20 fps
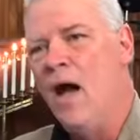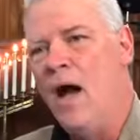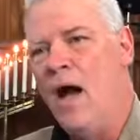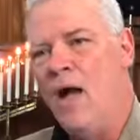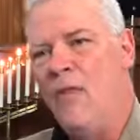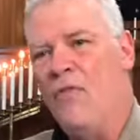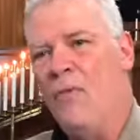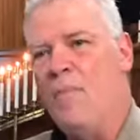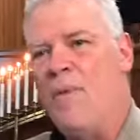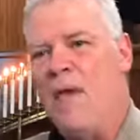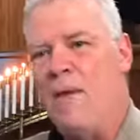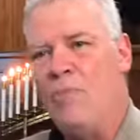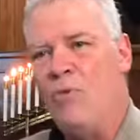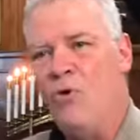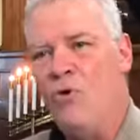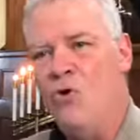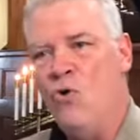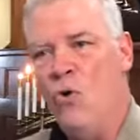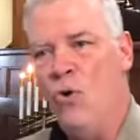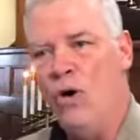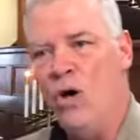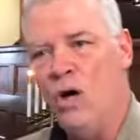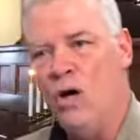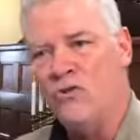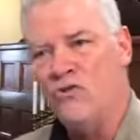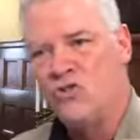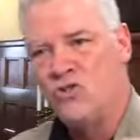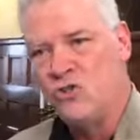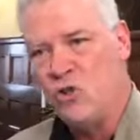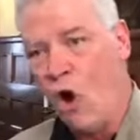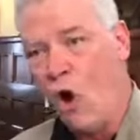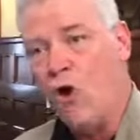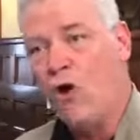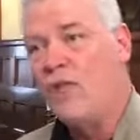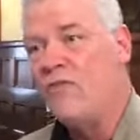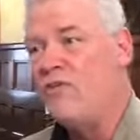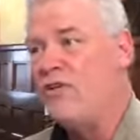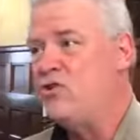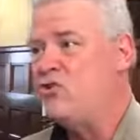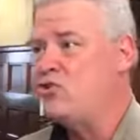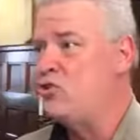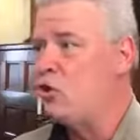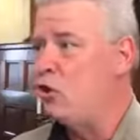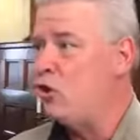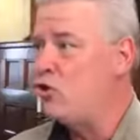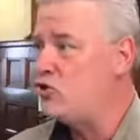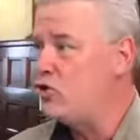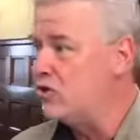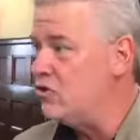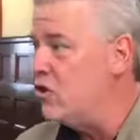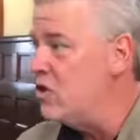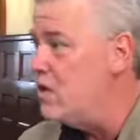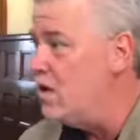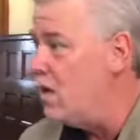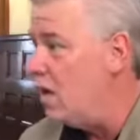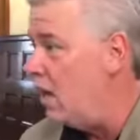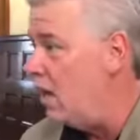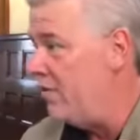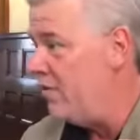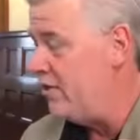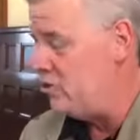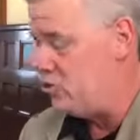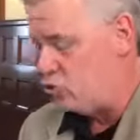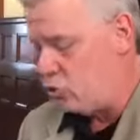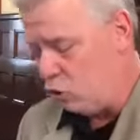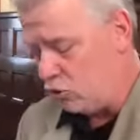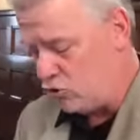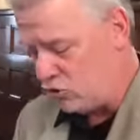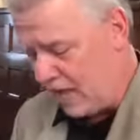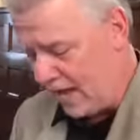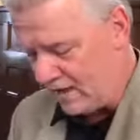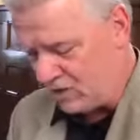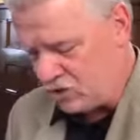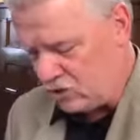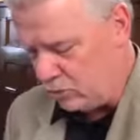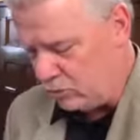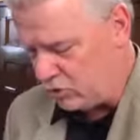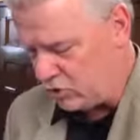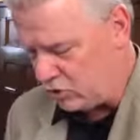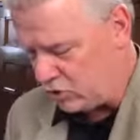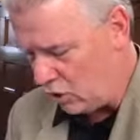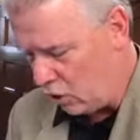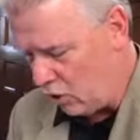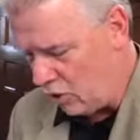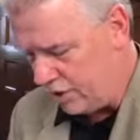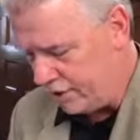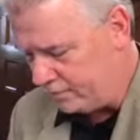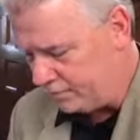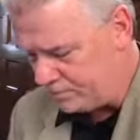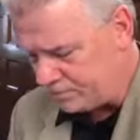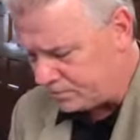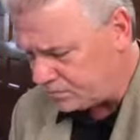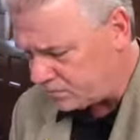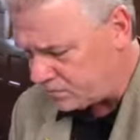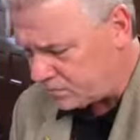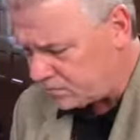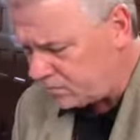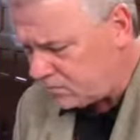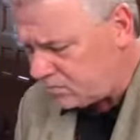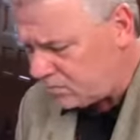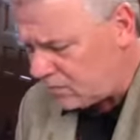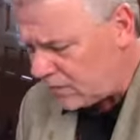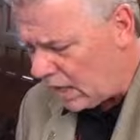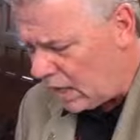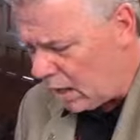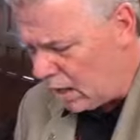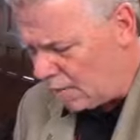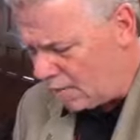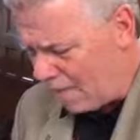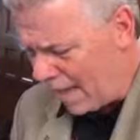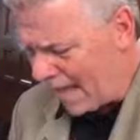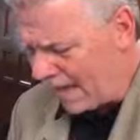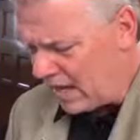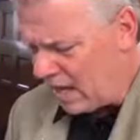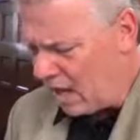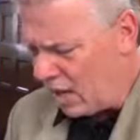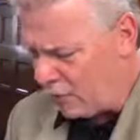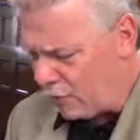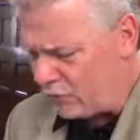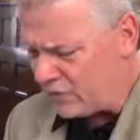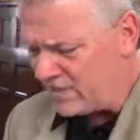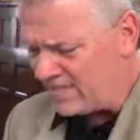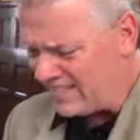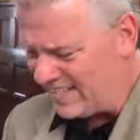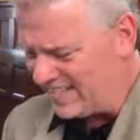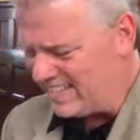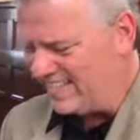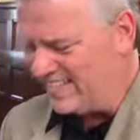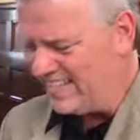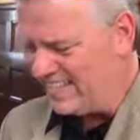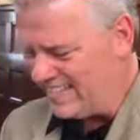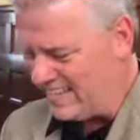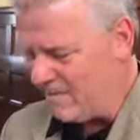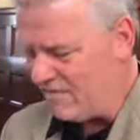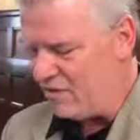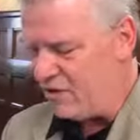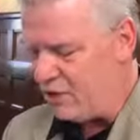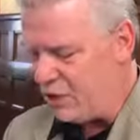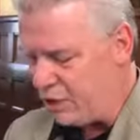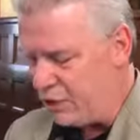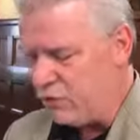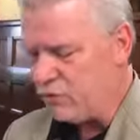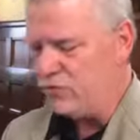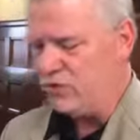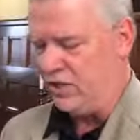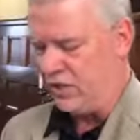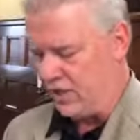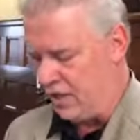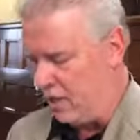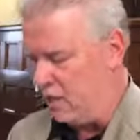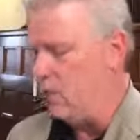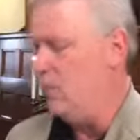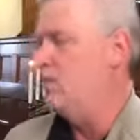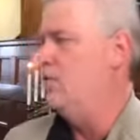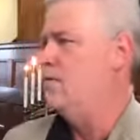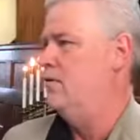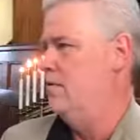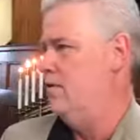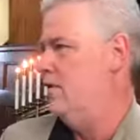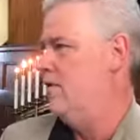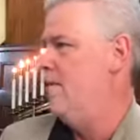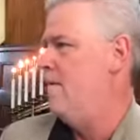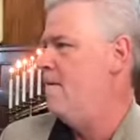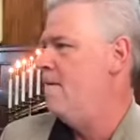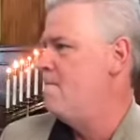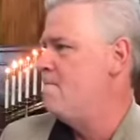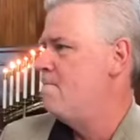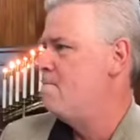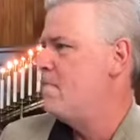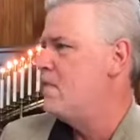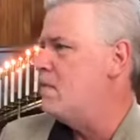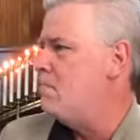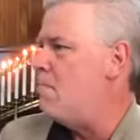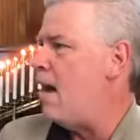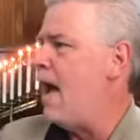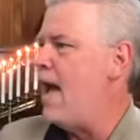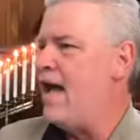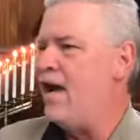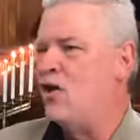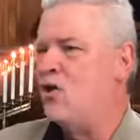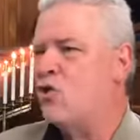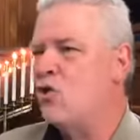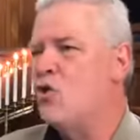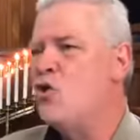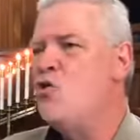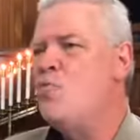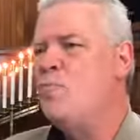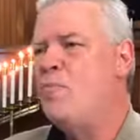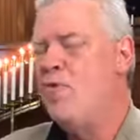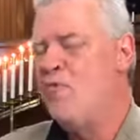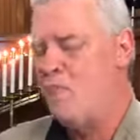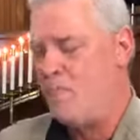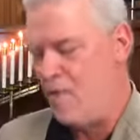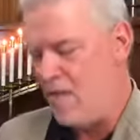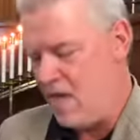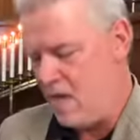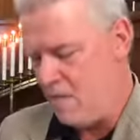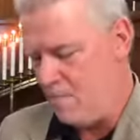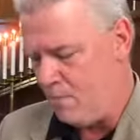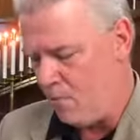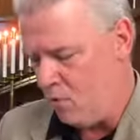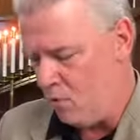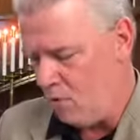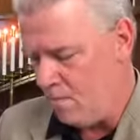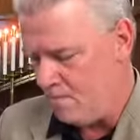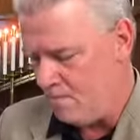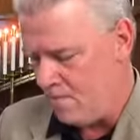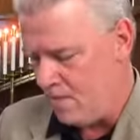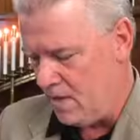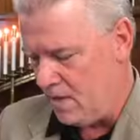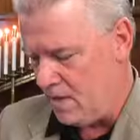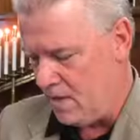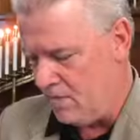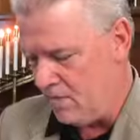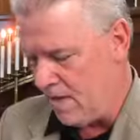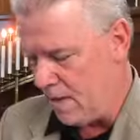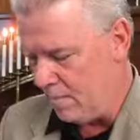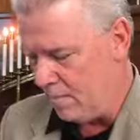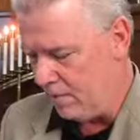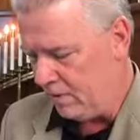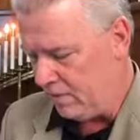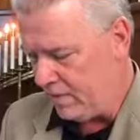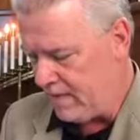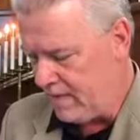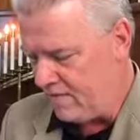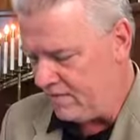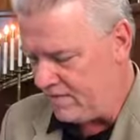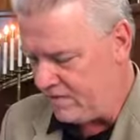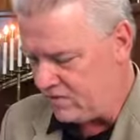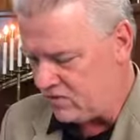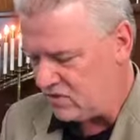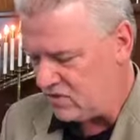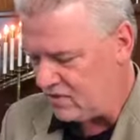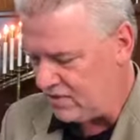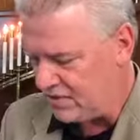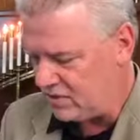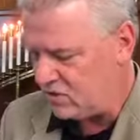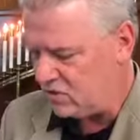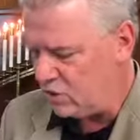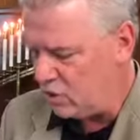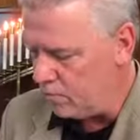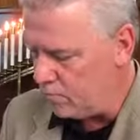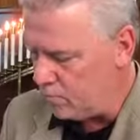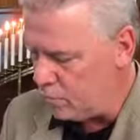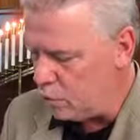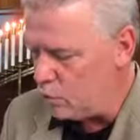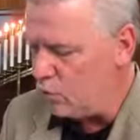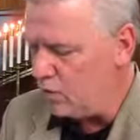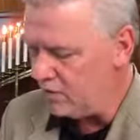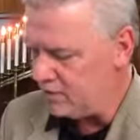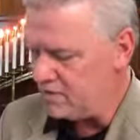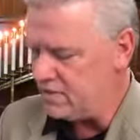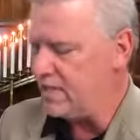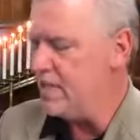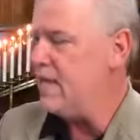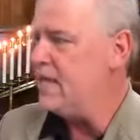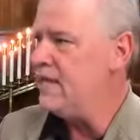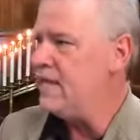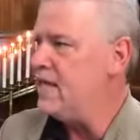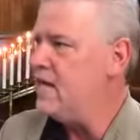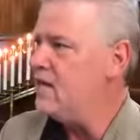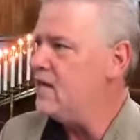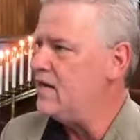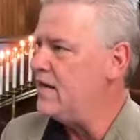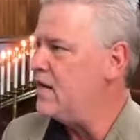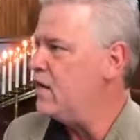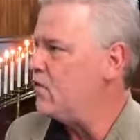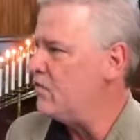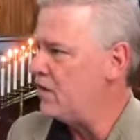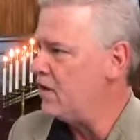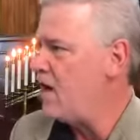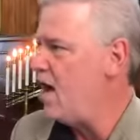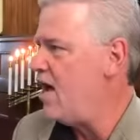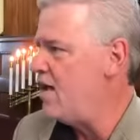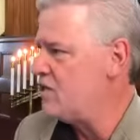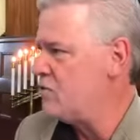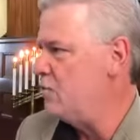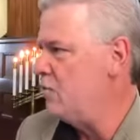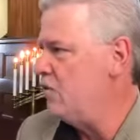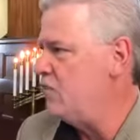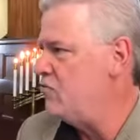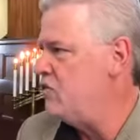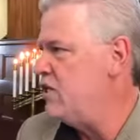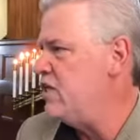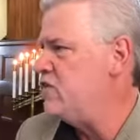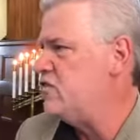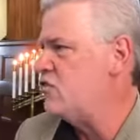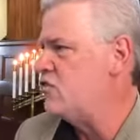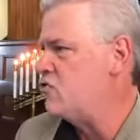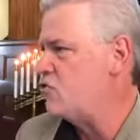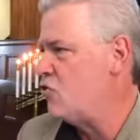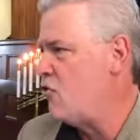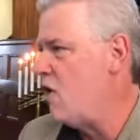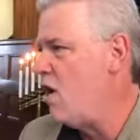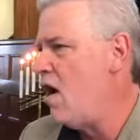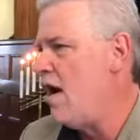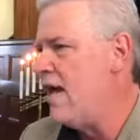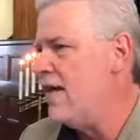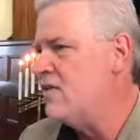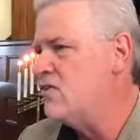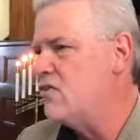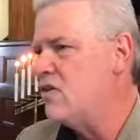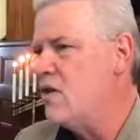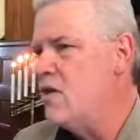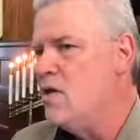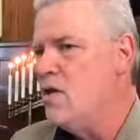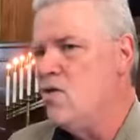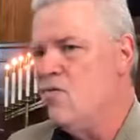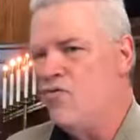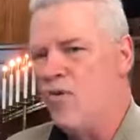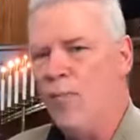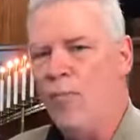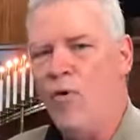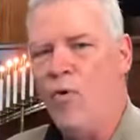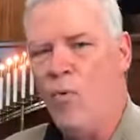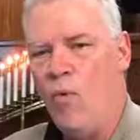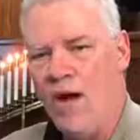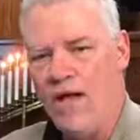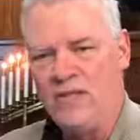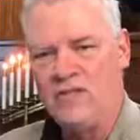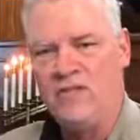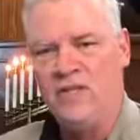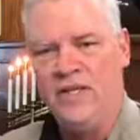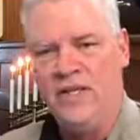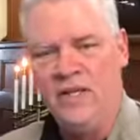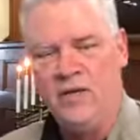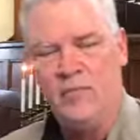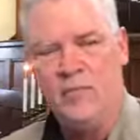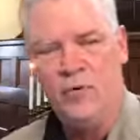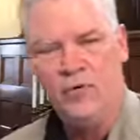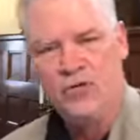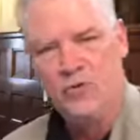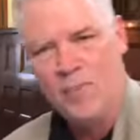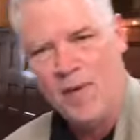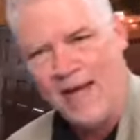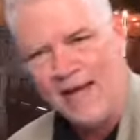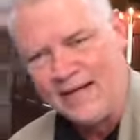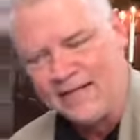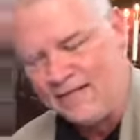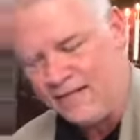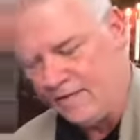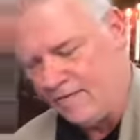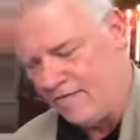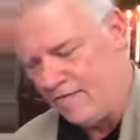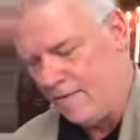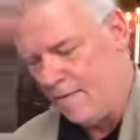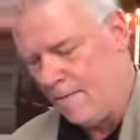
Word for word: uh, the people who uh, started this church, and uh, this church actually was started uh, back 167 years ago by a group of people that believed this, this community needed to hear the gospel of Jesus Christ from a Wesleyan perspective.